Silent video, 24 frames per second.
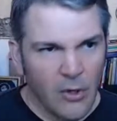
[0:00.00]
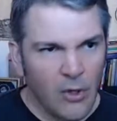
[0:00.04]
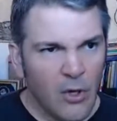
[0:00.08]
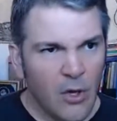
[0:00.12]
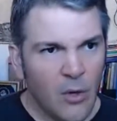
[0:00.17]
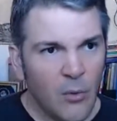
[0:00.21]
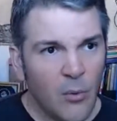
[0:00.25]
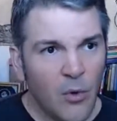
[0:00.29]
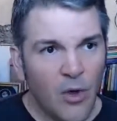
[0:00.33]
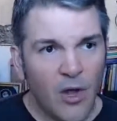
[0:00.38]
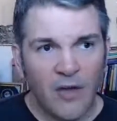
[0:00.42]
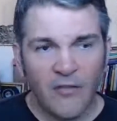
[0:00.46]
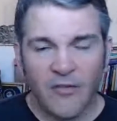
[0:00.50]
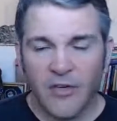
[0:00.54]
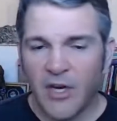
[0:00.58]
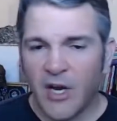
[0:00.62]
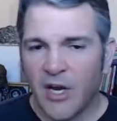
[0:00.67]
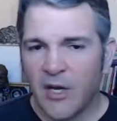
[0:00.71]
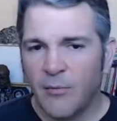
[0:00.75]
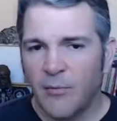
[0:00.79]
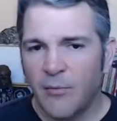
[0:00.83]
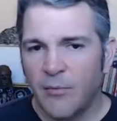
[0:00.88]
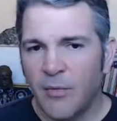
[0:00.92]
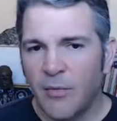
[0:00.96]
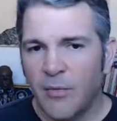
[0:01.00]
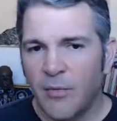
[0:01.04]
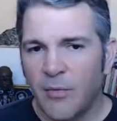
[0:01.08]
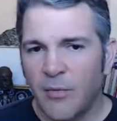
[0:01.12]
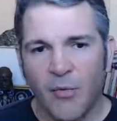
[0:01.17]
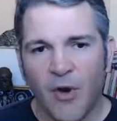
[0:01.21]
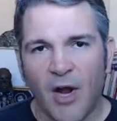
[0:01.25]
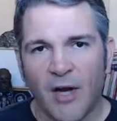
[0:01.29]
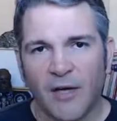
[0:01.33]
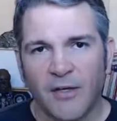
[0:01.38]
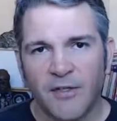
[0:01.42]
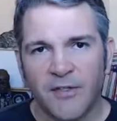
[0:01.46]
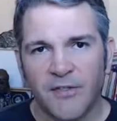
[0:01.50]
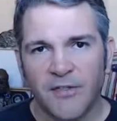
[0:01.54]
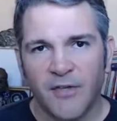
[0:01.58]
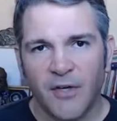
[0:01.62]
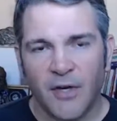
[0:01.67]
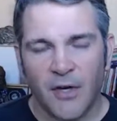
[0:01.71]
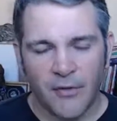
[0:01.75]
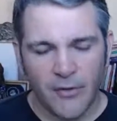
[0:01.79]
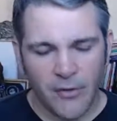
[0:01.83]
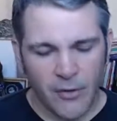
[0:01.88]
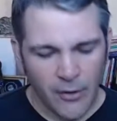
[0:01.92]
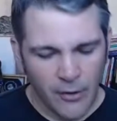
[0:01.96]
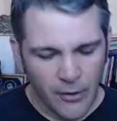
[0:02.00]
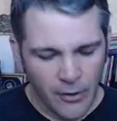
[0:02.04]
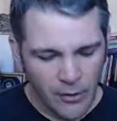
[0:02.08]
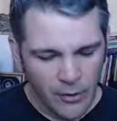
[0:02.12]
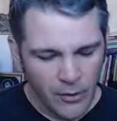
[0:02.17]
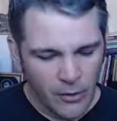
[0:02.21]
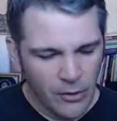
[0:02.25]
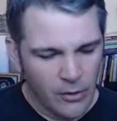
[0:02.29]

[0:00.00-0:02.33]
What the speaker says: And we'll have a 9-minute practice together.